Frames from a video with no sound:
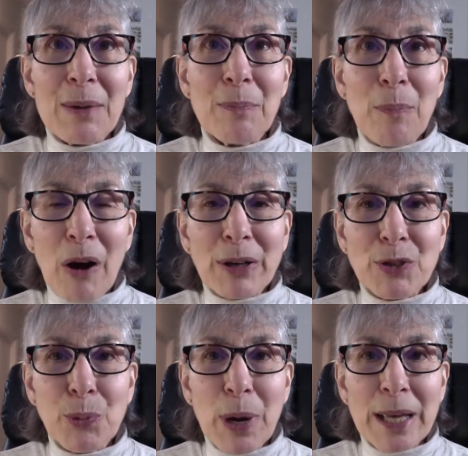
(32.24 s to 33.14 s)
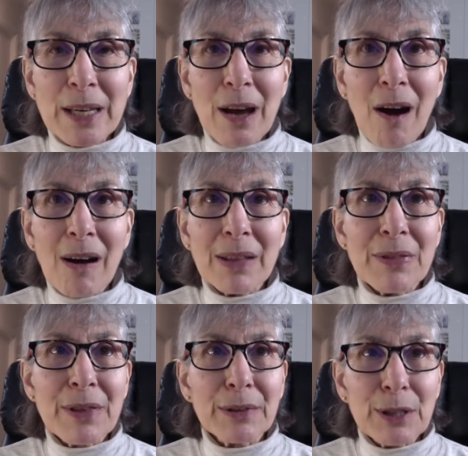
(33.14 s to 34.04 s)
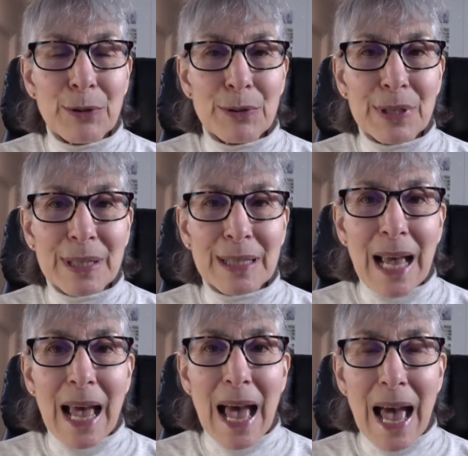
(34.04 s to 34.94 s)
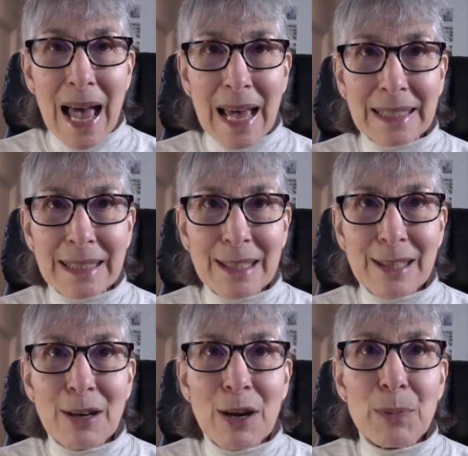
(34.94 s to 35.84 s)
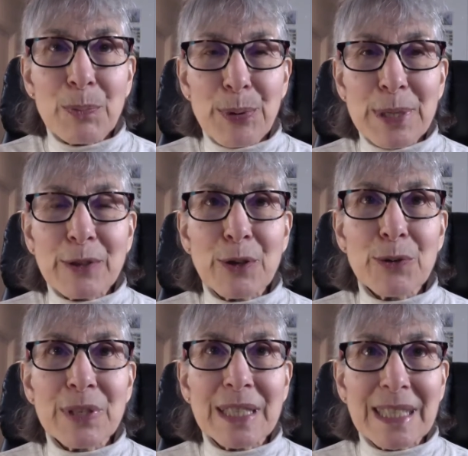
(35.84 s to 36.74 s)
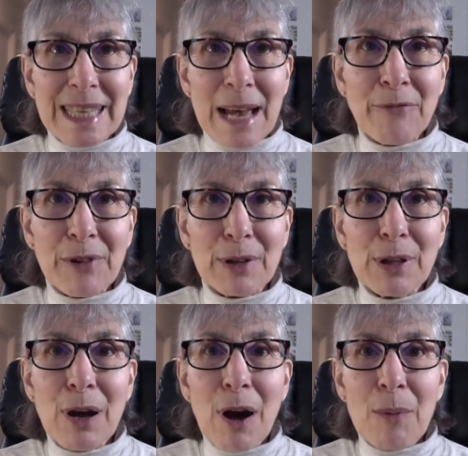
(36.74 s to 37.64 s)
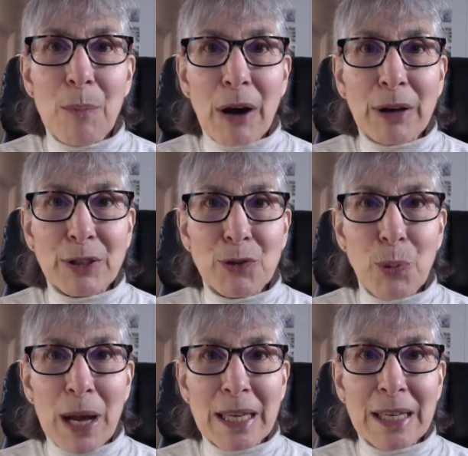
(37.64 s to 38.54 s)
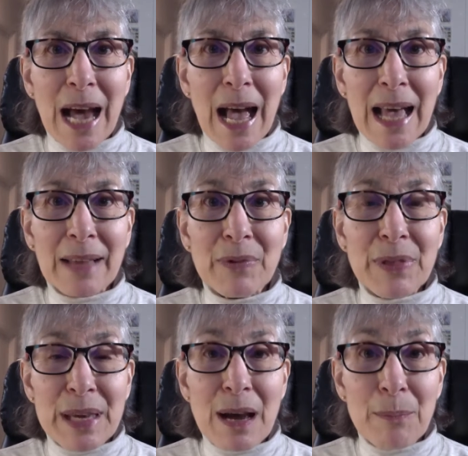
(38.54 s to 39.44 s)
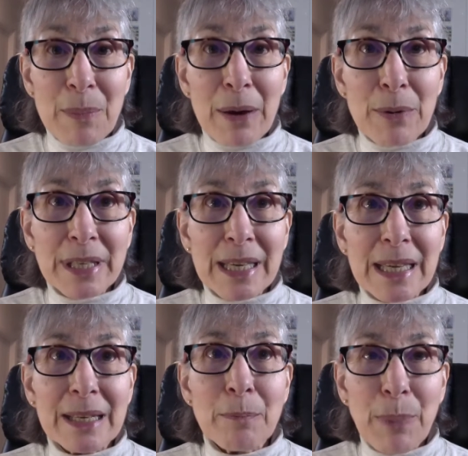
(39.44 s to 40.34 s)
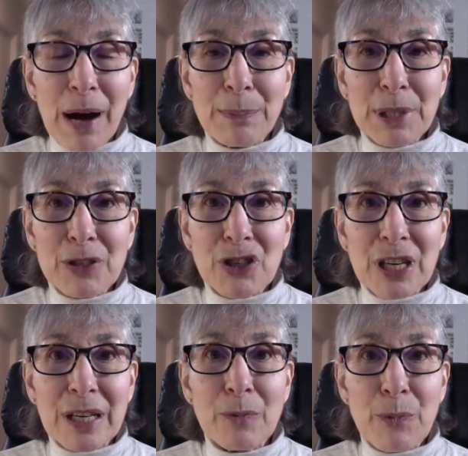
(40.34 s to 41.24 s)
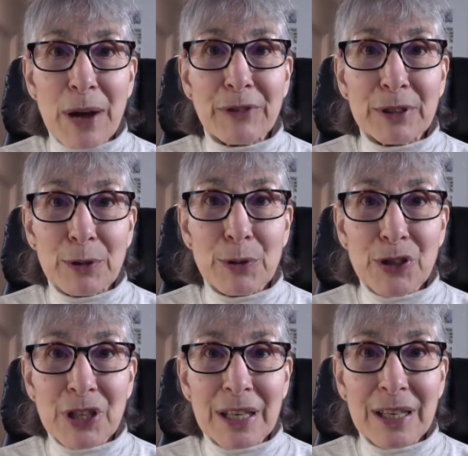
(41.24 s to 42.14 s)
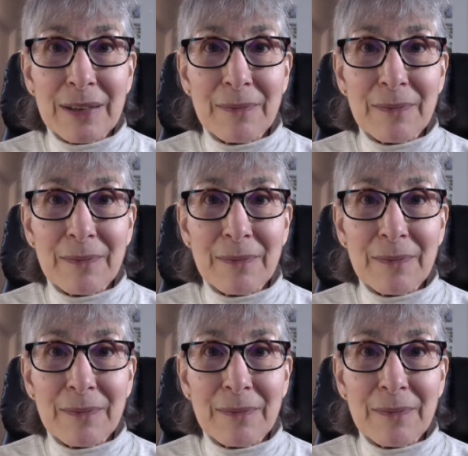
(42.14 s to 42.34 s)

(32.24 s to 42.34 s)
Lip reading: Mark Twain on the Loose and Printer's Devil, Mark Twain and the American Publishing Revolution.